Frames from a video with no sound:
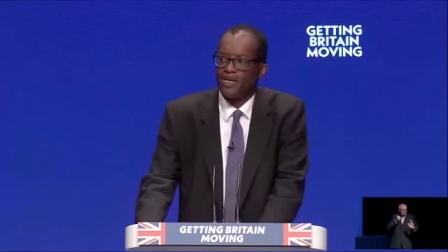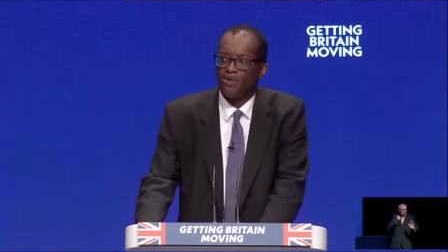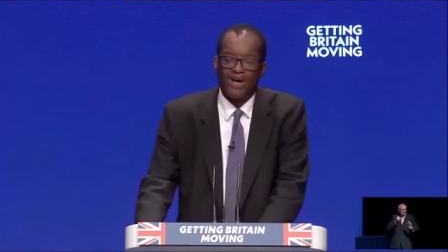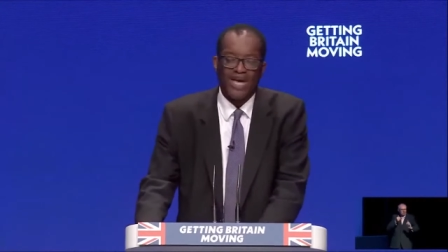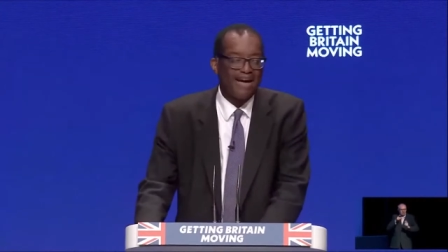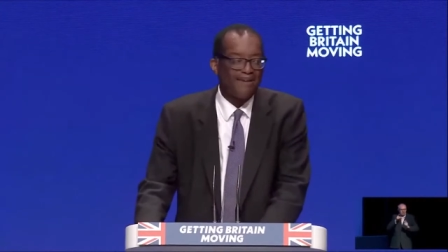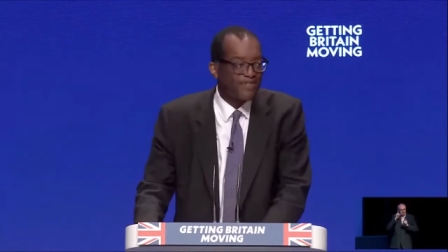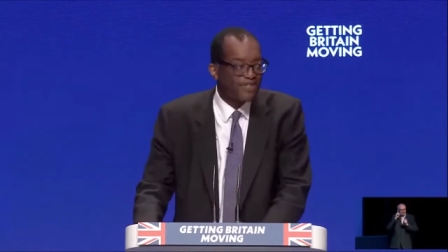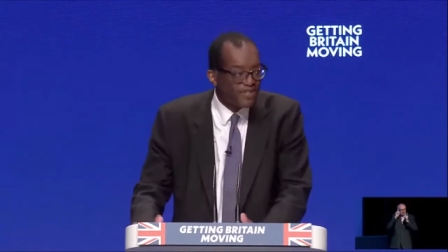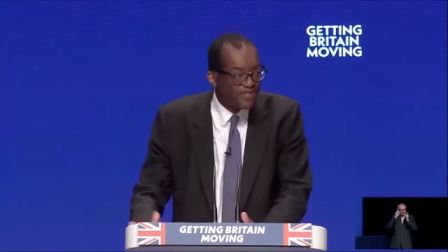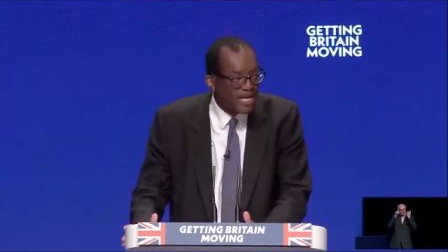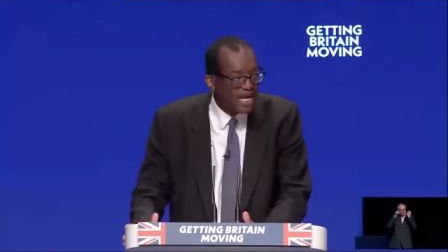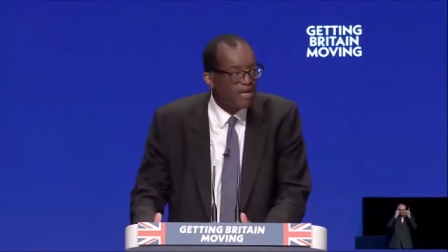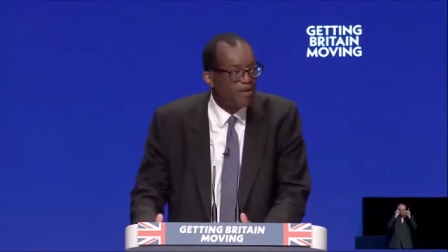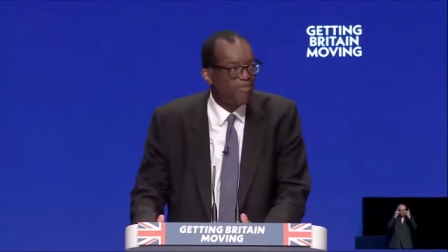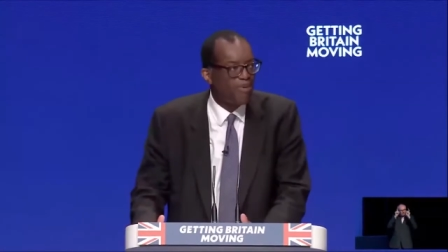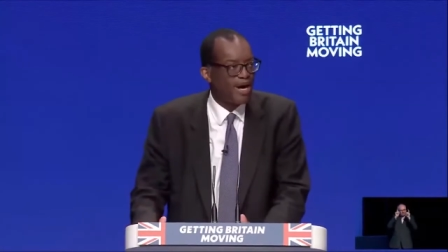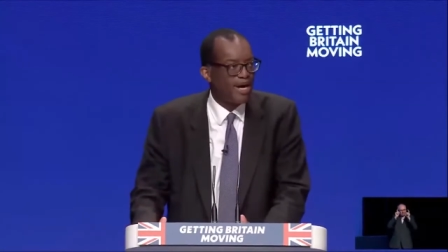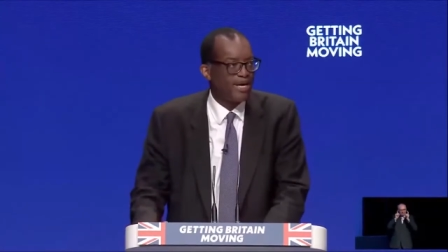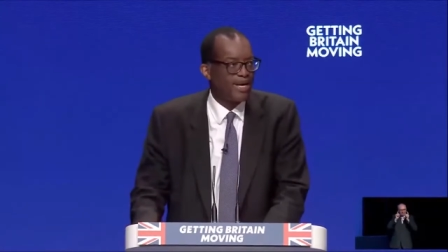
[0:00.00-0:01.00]
We have to
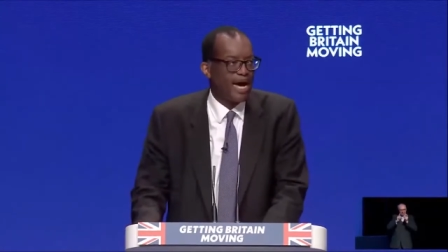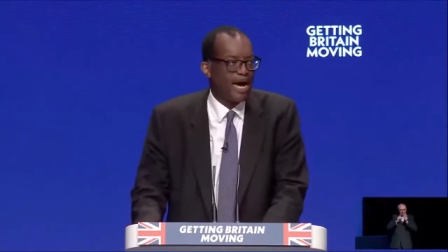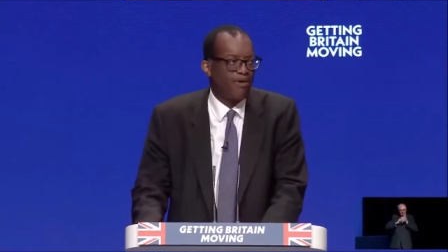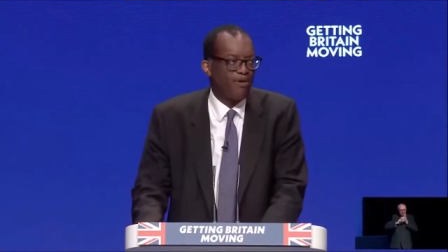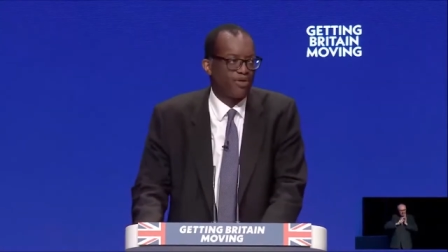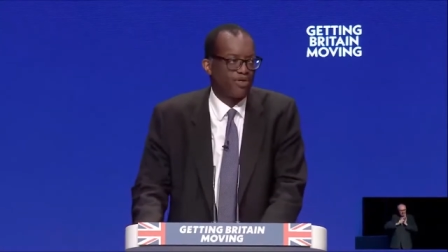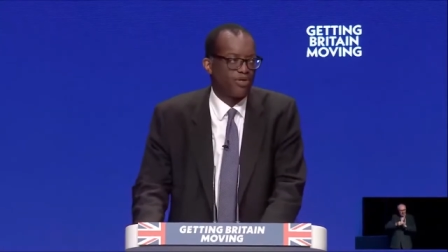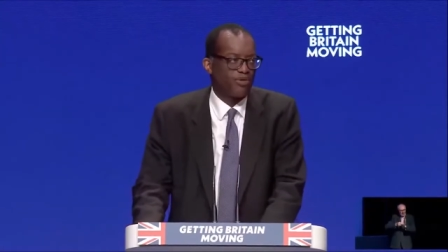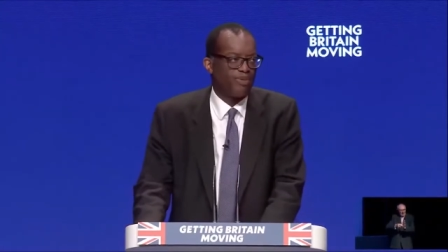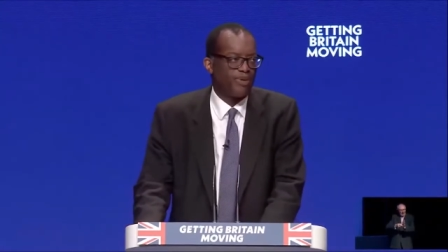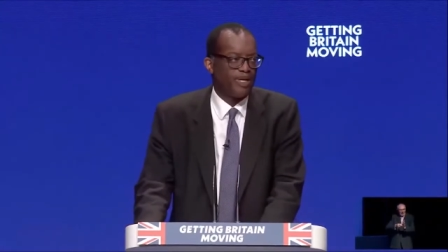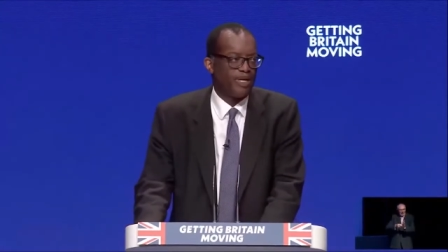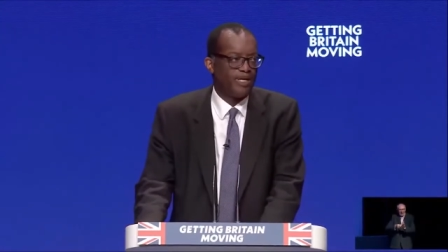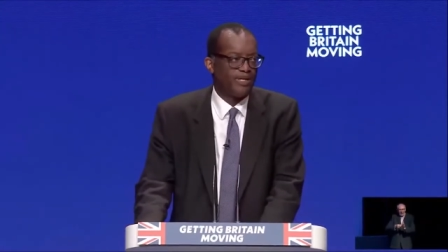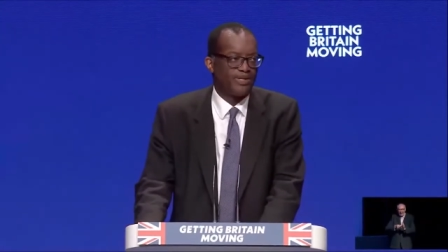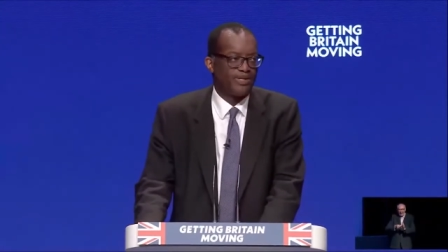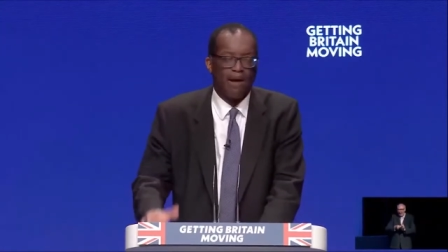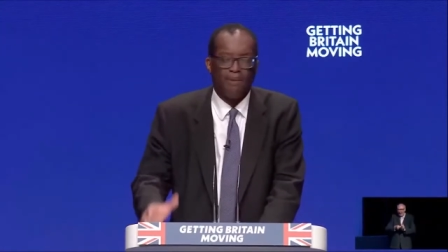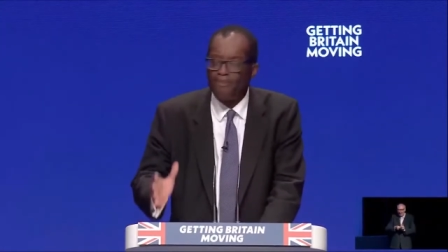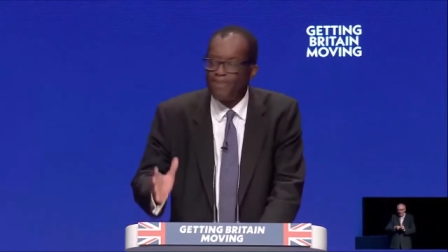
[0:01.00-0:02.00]
celebrate our
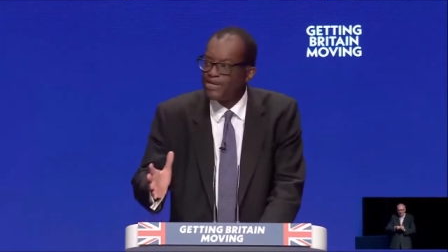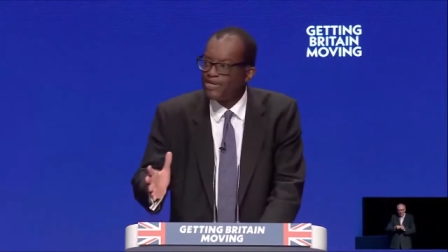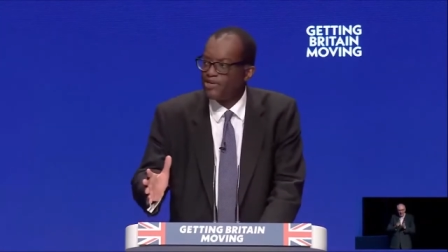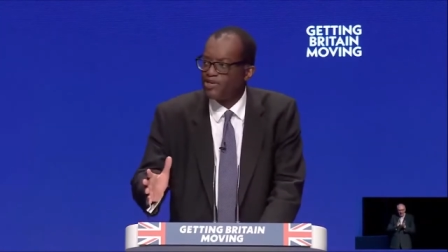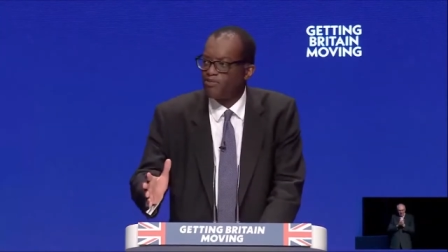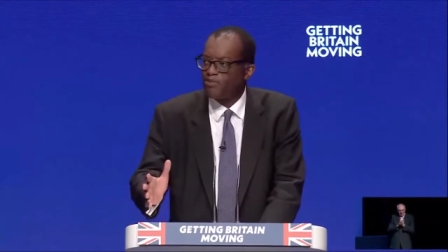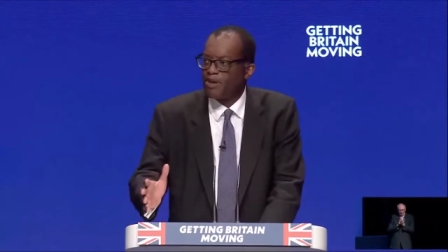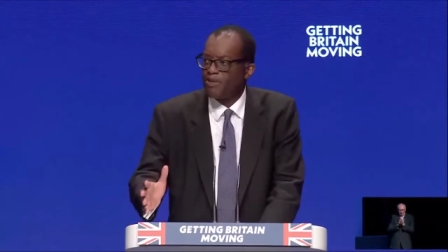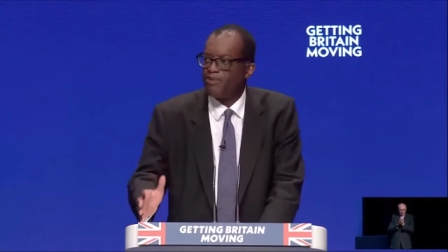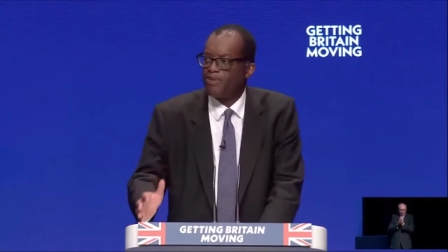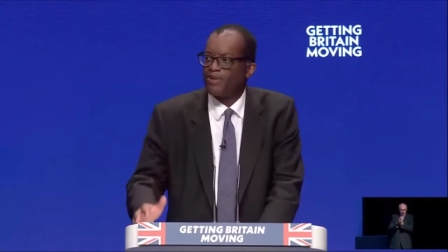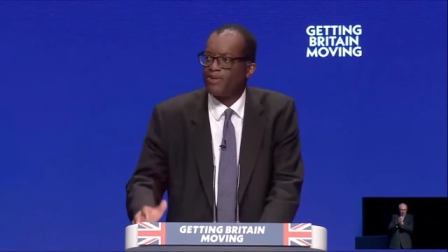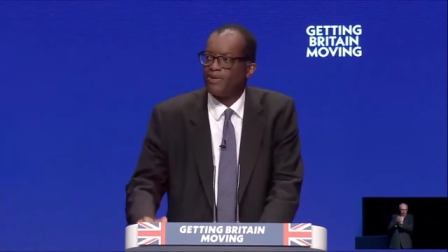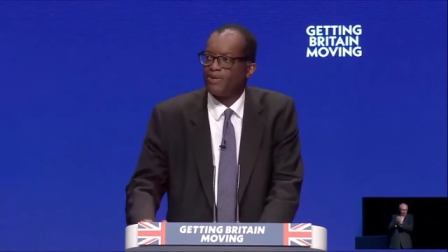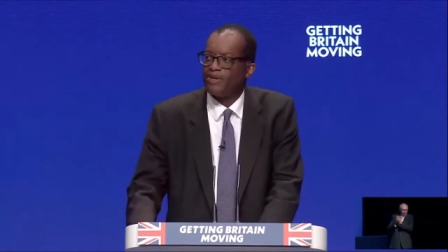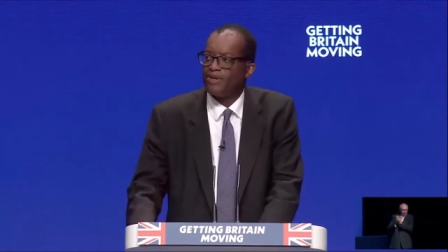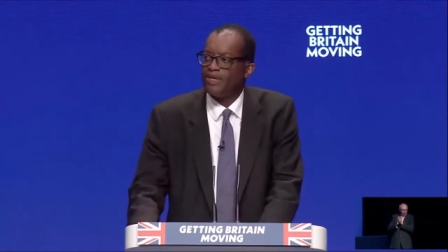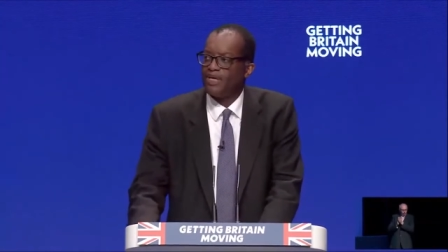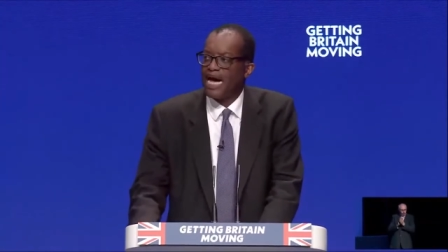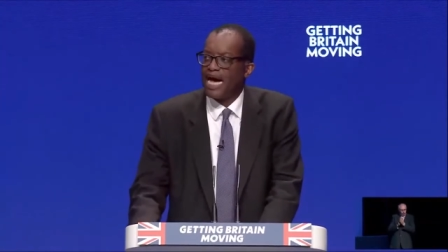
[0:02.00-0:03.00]
entrepreneurs, our business
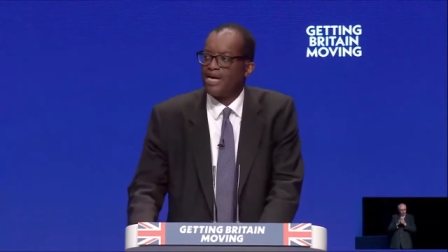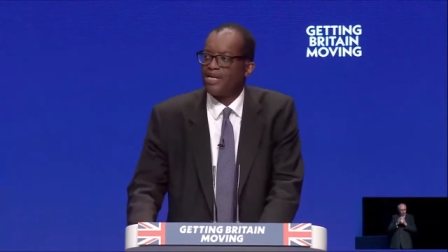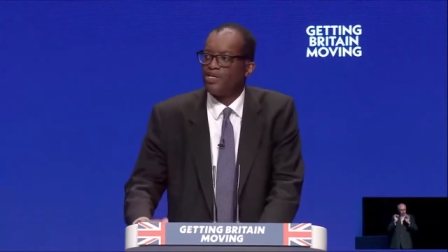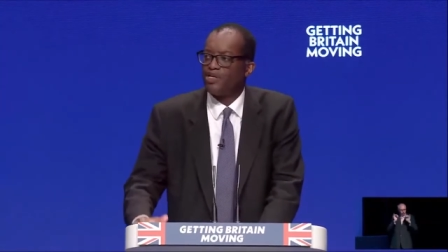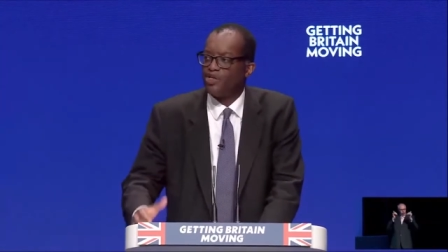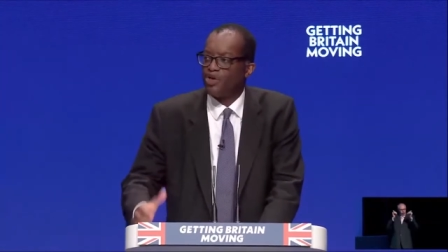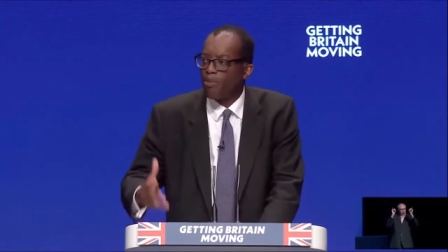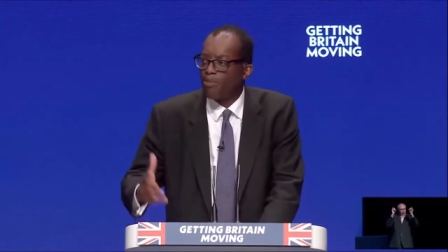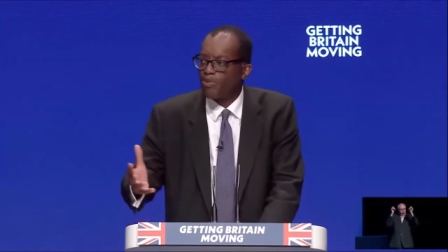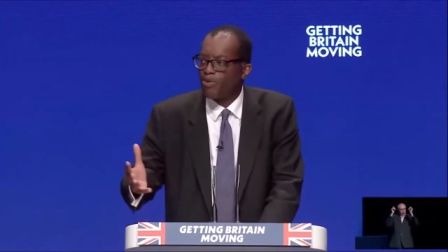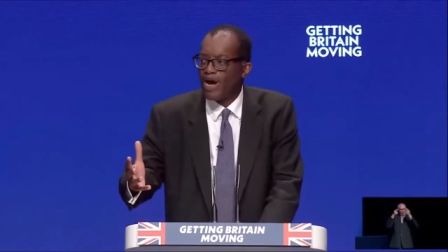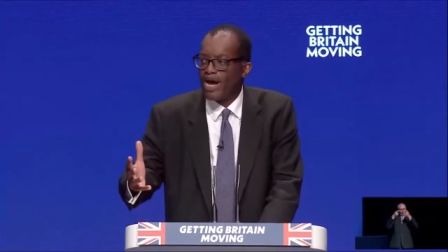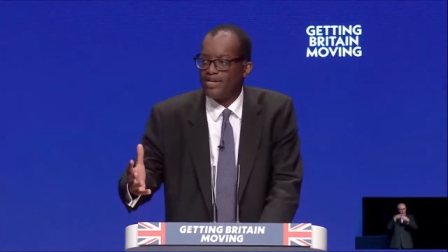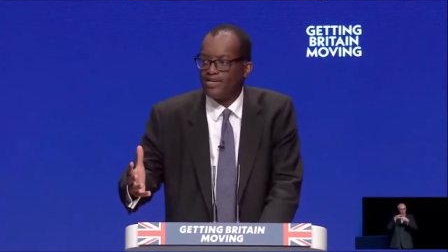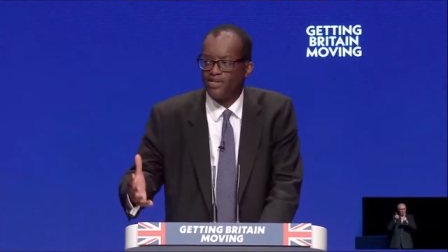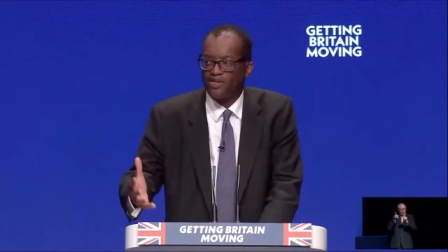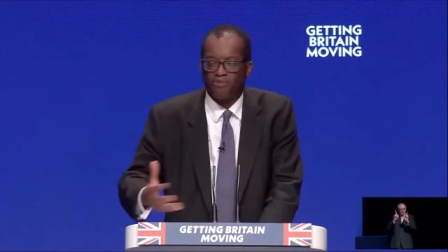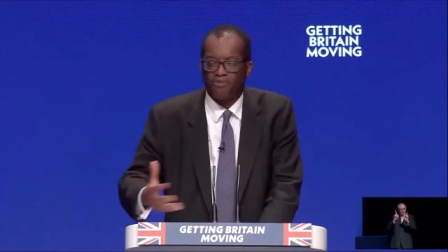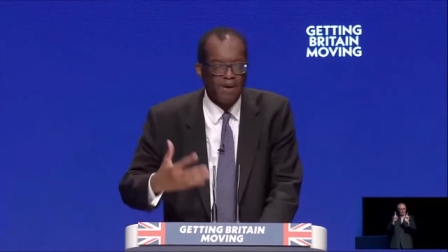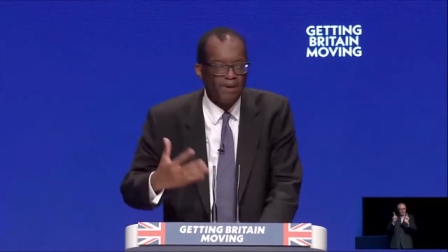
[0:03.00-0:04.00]
people, our job
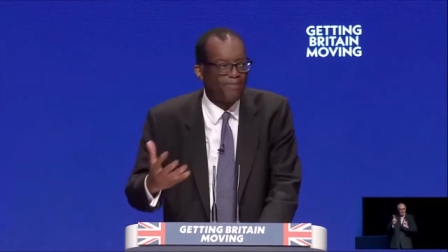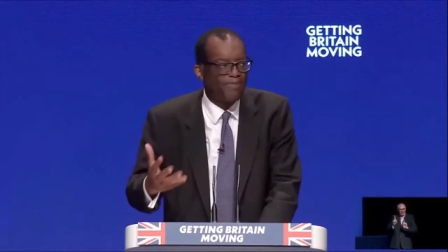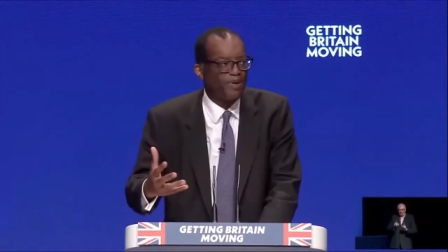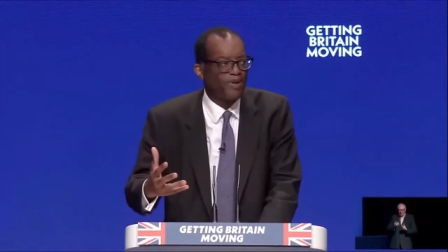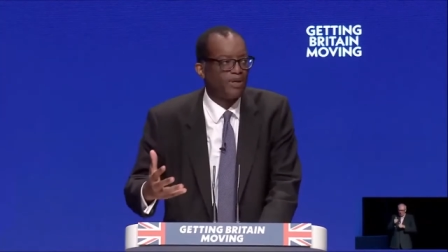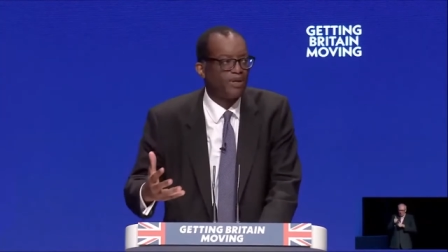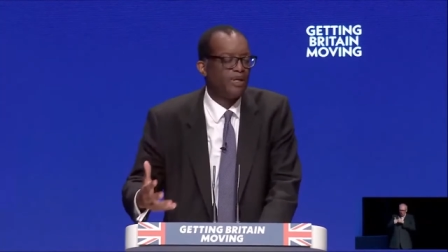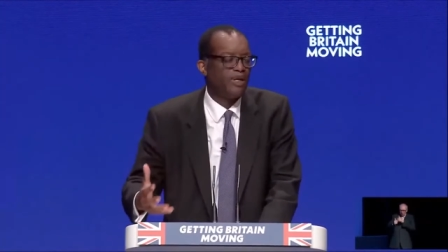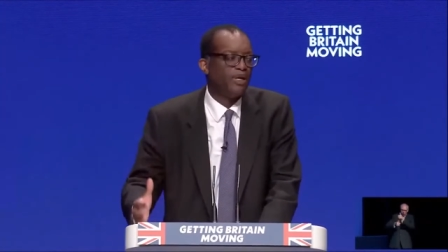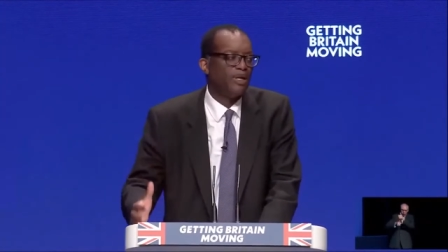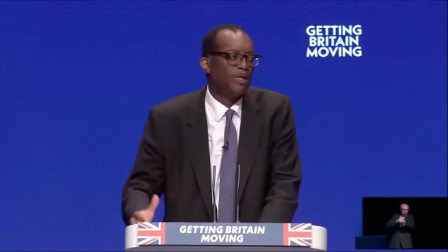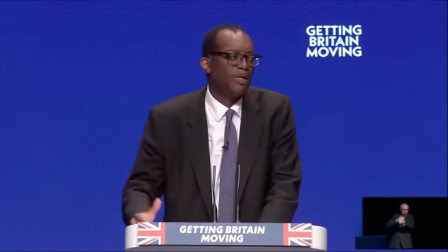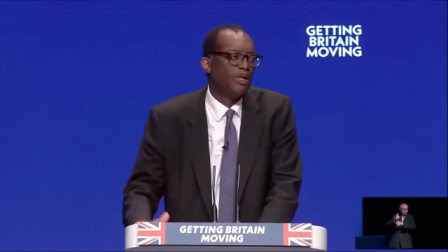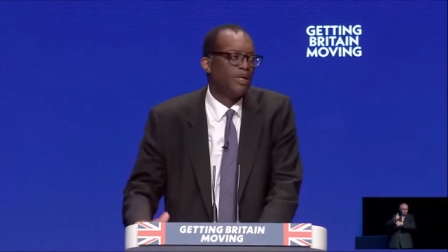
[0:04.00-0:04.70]
creators, people